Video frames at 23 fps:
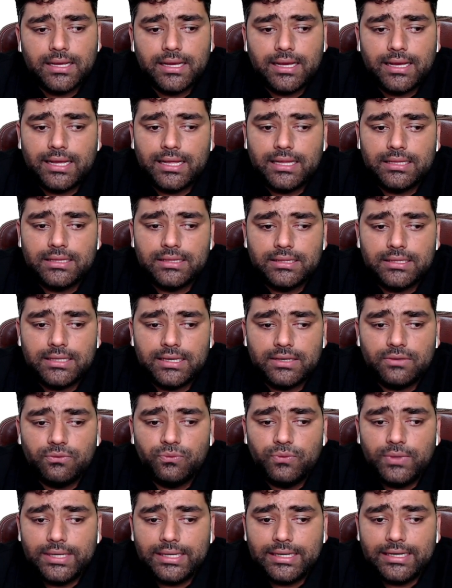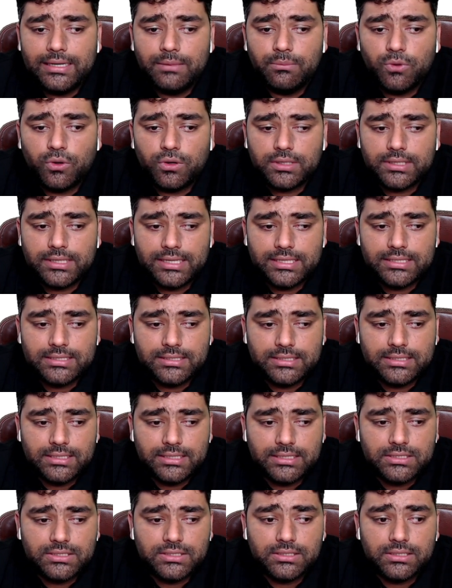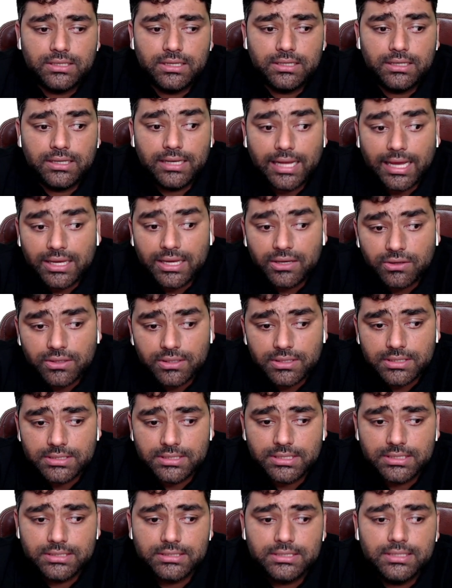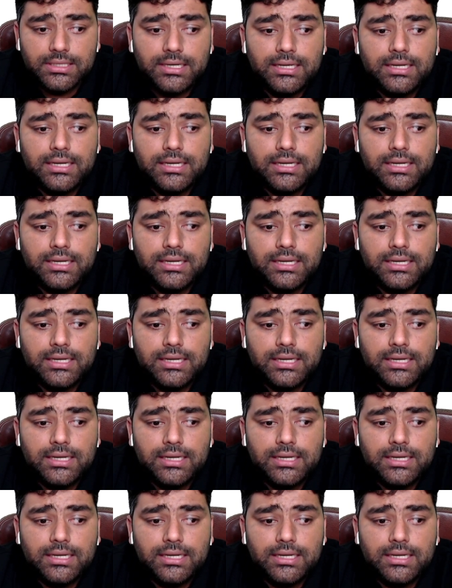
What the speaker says: and then weekly mock test series, live quizzes,